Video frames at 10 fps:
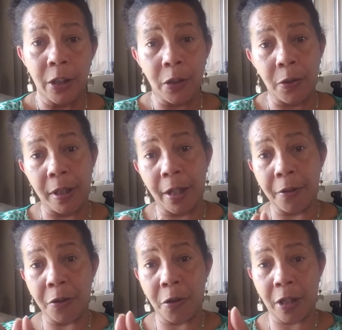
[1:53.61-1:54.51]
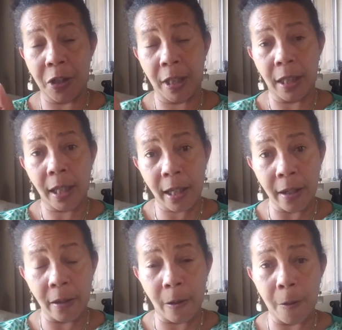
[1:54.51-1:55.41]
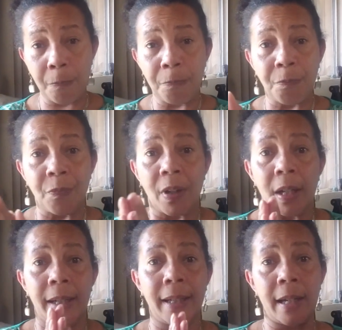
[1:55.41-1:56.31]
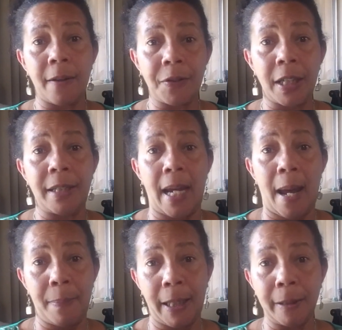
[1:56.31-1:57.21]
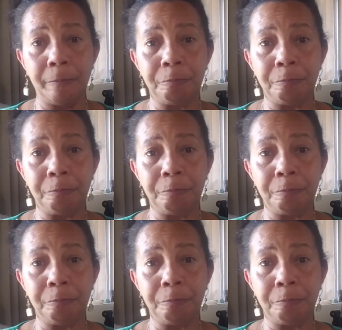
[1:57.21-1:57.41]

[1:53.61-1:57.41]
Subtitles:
to the other direction here, EFT tapping